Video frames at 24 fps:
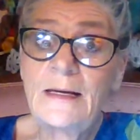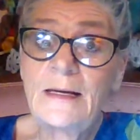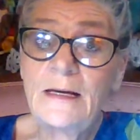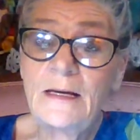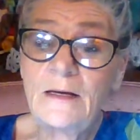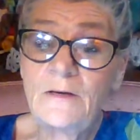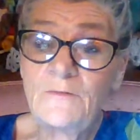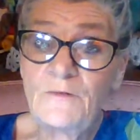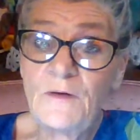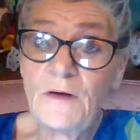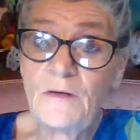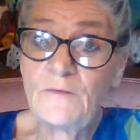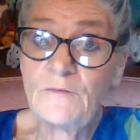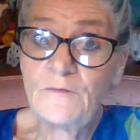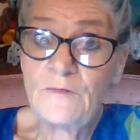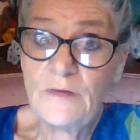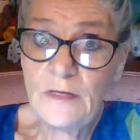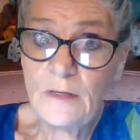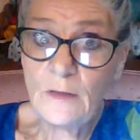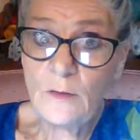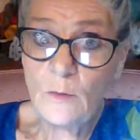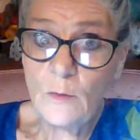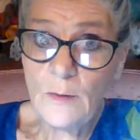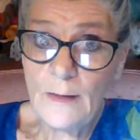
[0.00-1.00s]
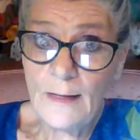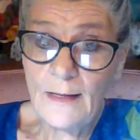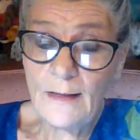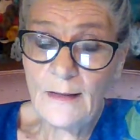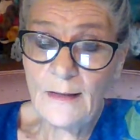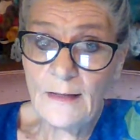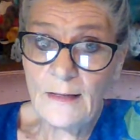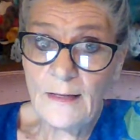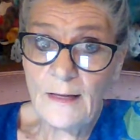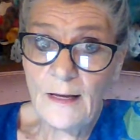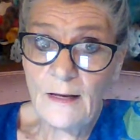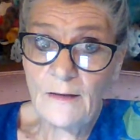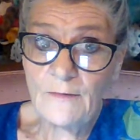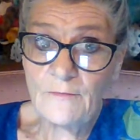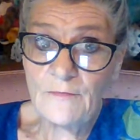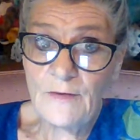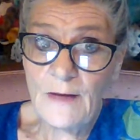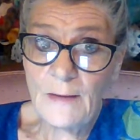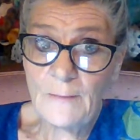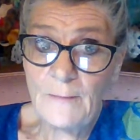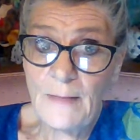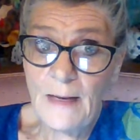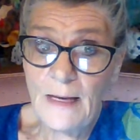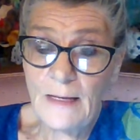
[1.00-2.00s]
If I feel well enough,
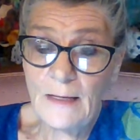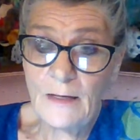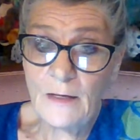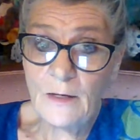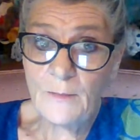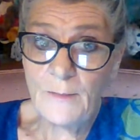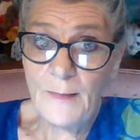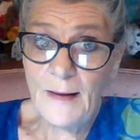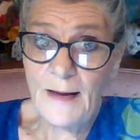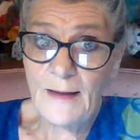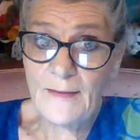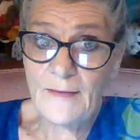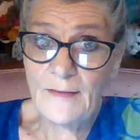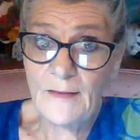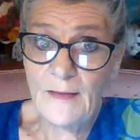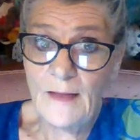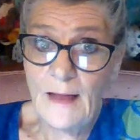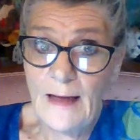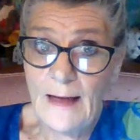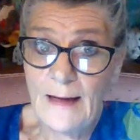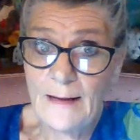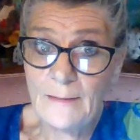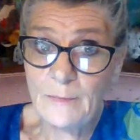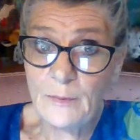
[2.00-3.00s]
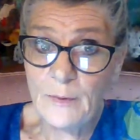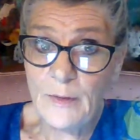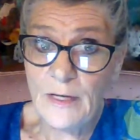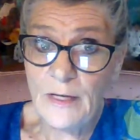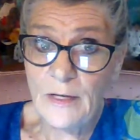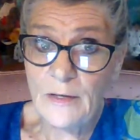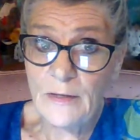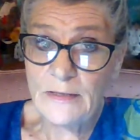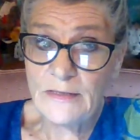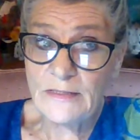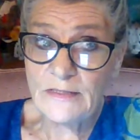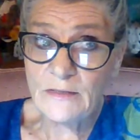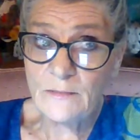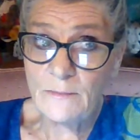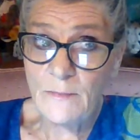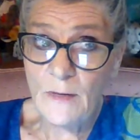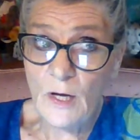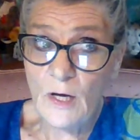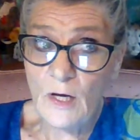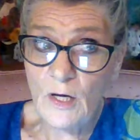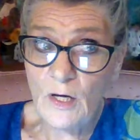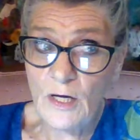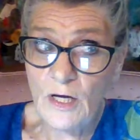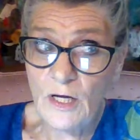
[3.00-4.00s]
I may go by the library
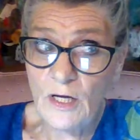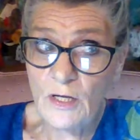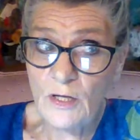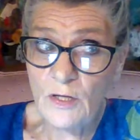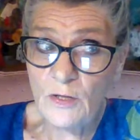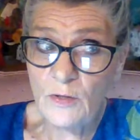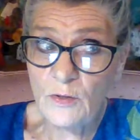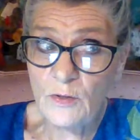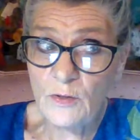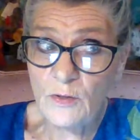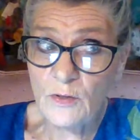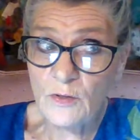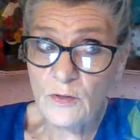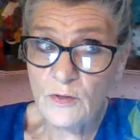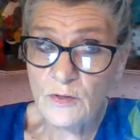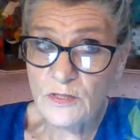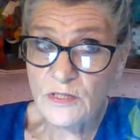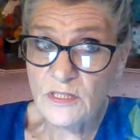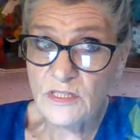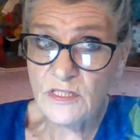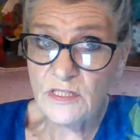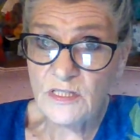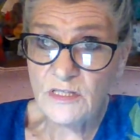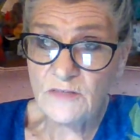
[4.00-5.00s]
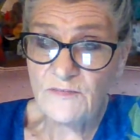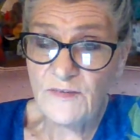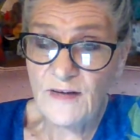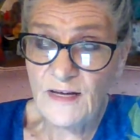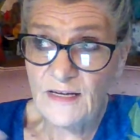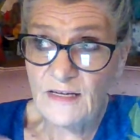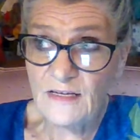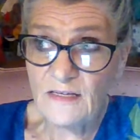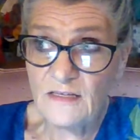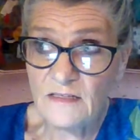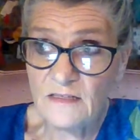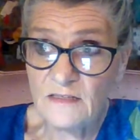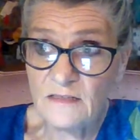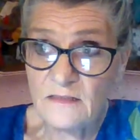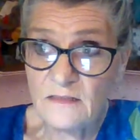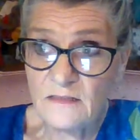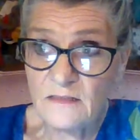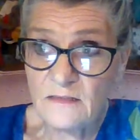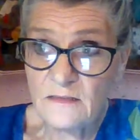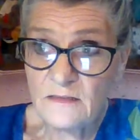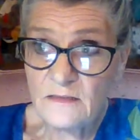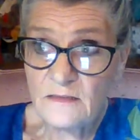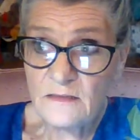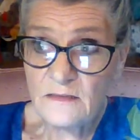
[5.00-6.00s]
tomorrow or see if I can.
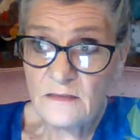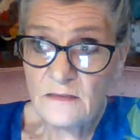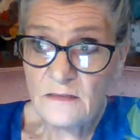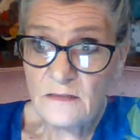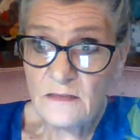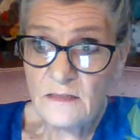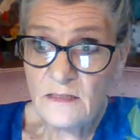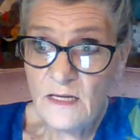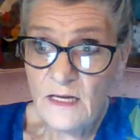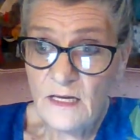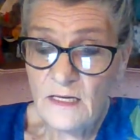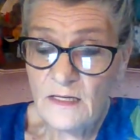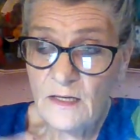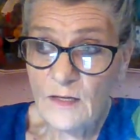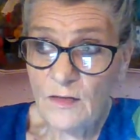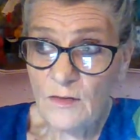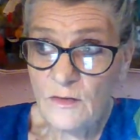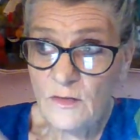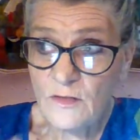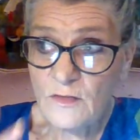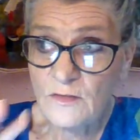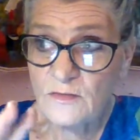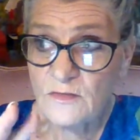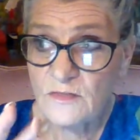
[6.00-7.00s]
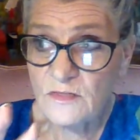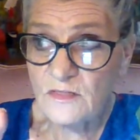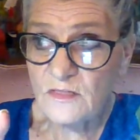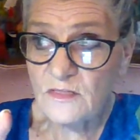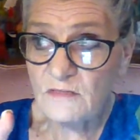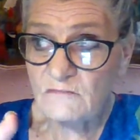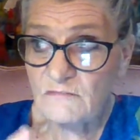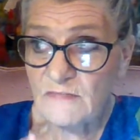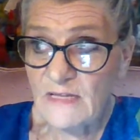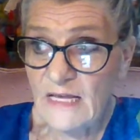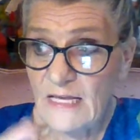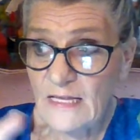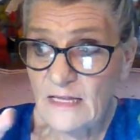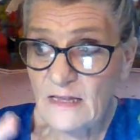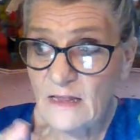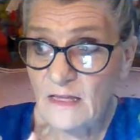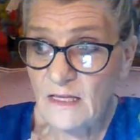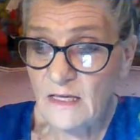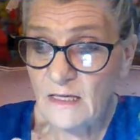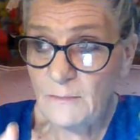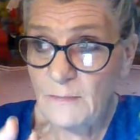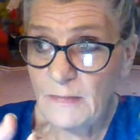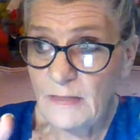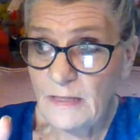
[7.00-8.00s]
I know there's that
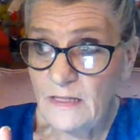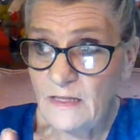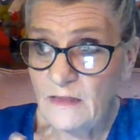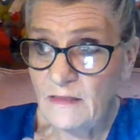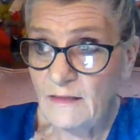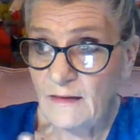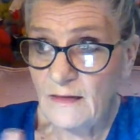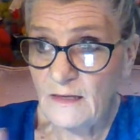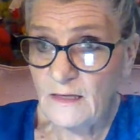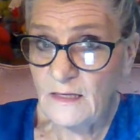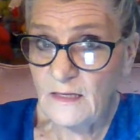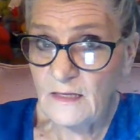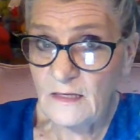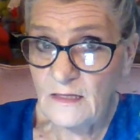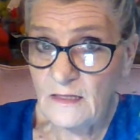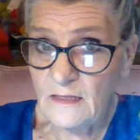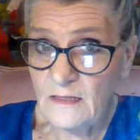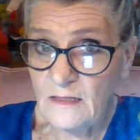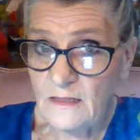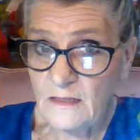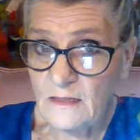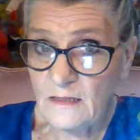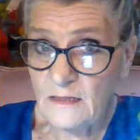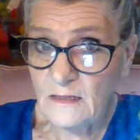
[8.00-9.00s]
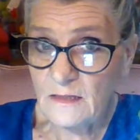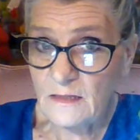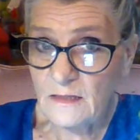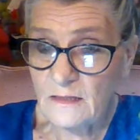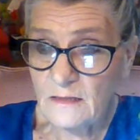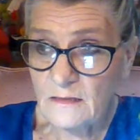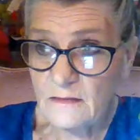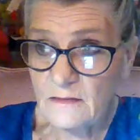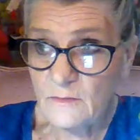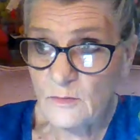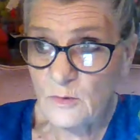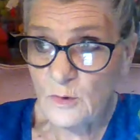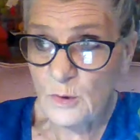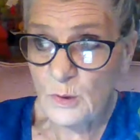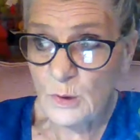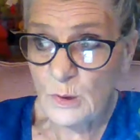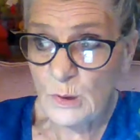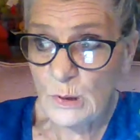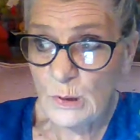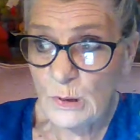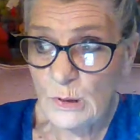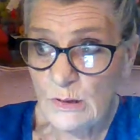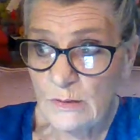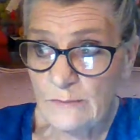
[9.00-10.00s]
Libby thing that,
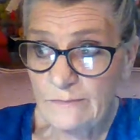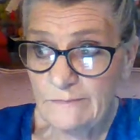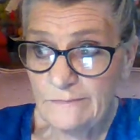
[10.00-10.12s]
or